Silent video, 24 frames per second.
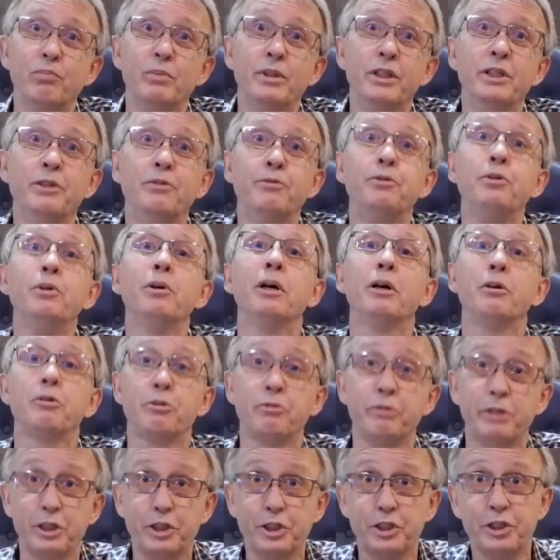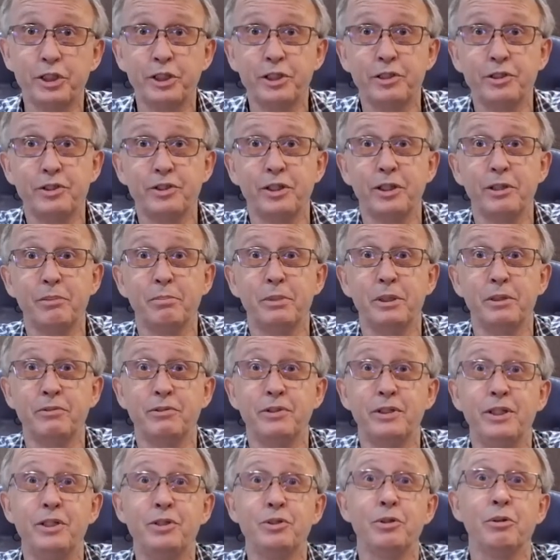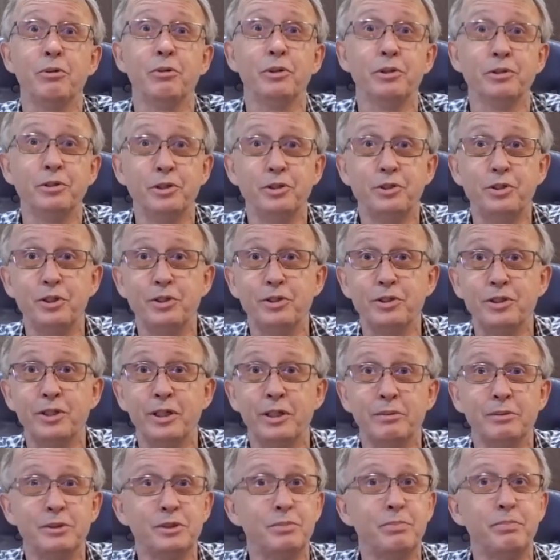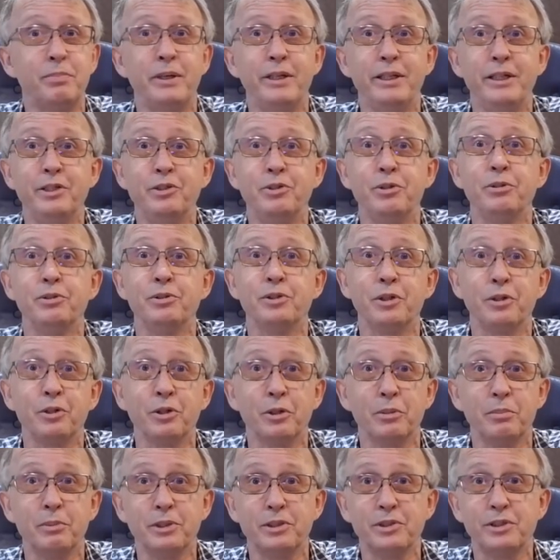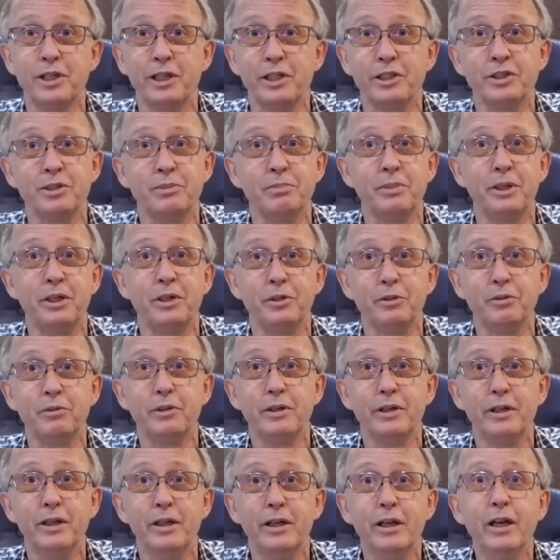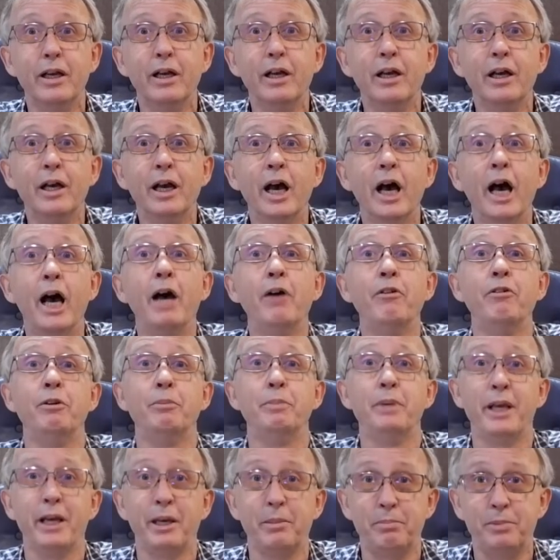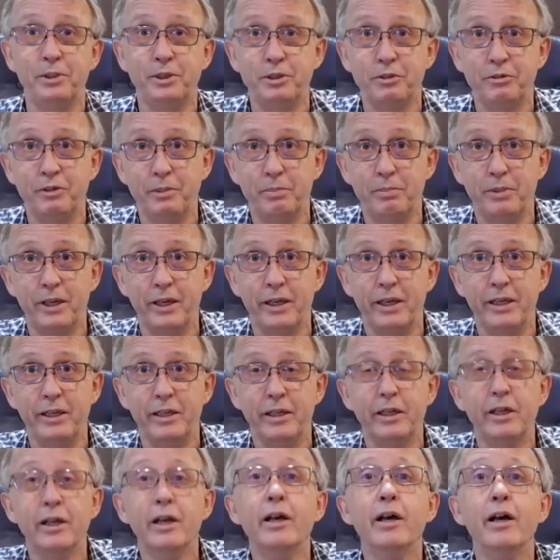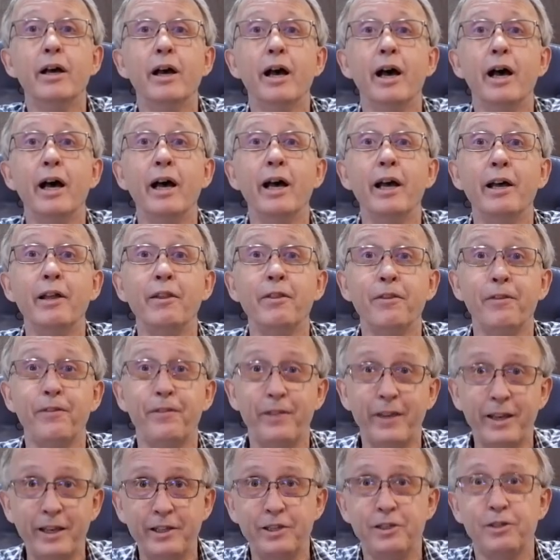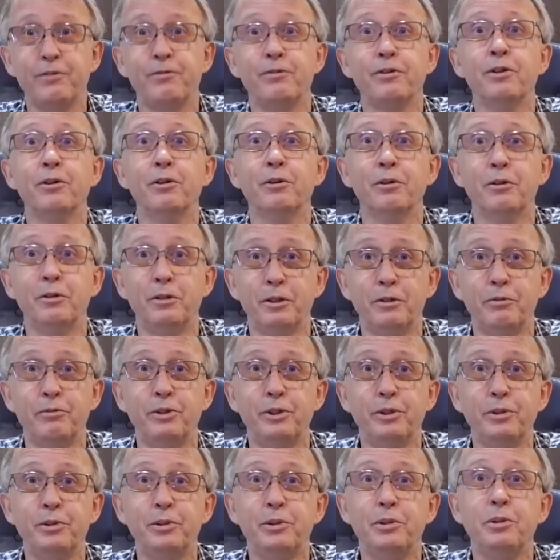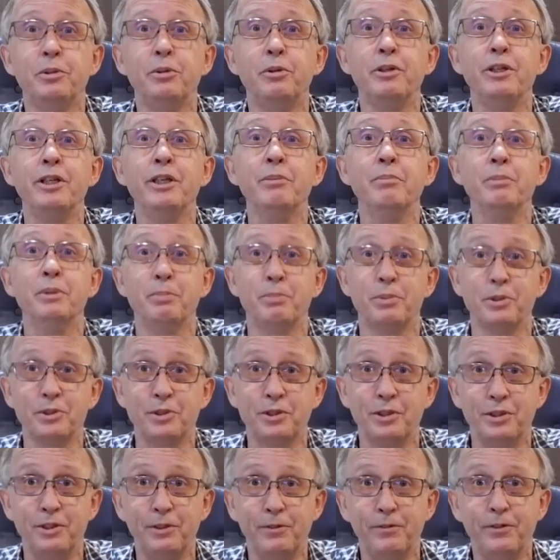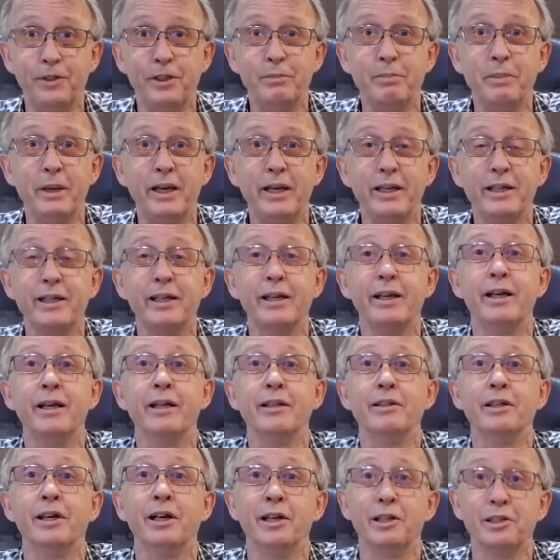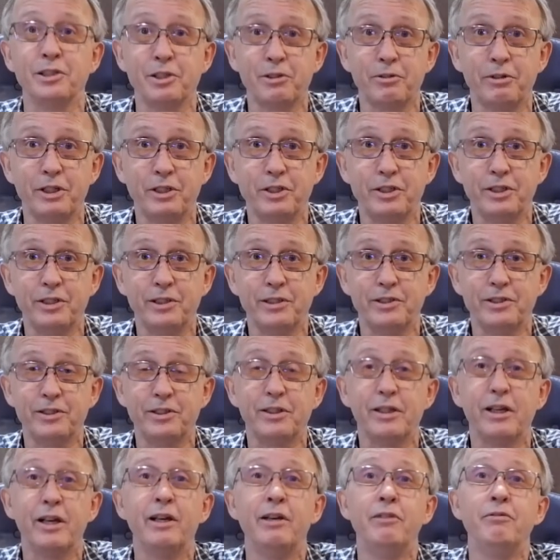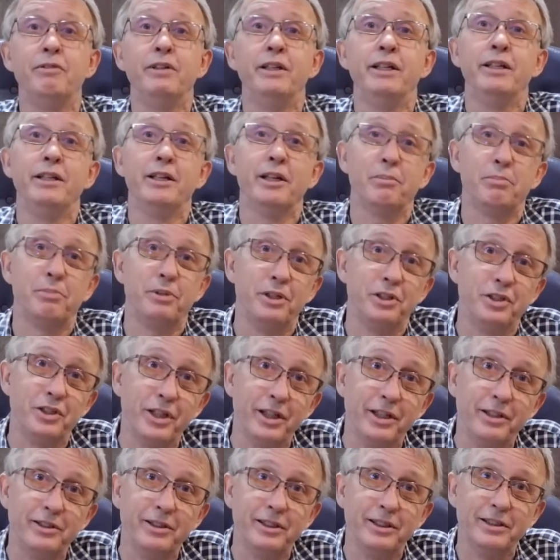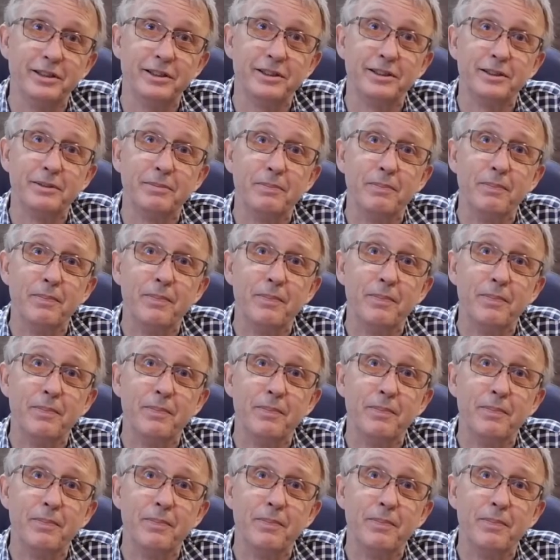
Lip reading: If you have questions about this or other systems, please use the comment section below. I will be happy to reply. And thank you for all of you who give me positive feedback and ask questions. I really appreciate it.